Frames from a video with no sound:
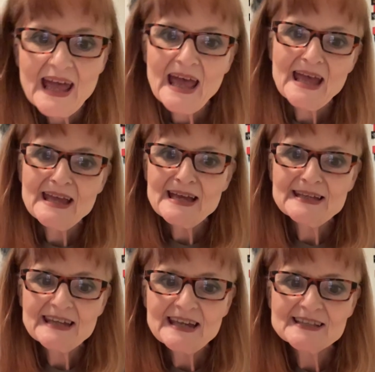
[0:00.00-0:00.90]

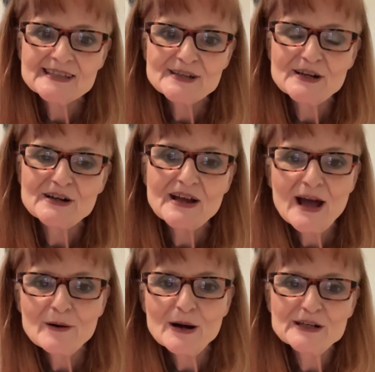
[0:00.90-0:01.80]
Hey, Cancer,
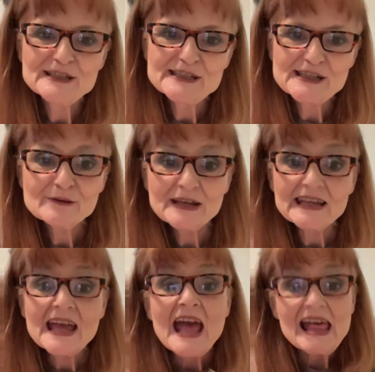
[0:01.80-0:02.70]
how are you
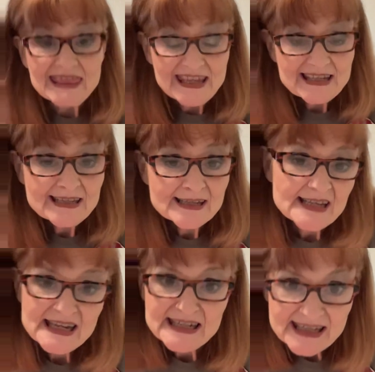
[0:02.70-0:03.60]
doing? This is
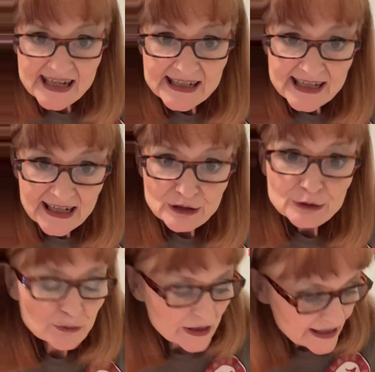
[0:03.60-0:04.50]
a
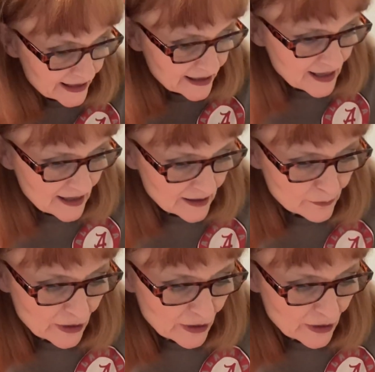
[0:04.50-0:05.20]
detailed reading. We're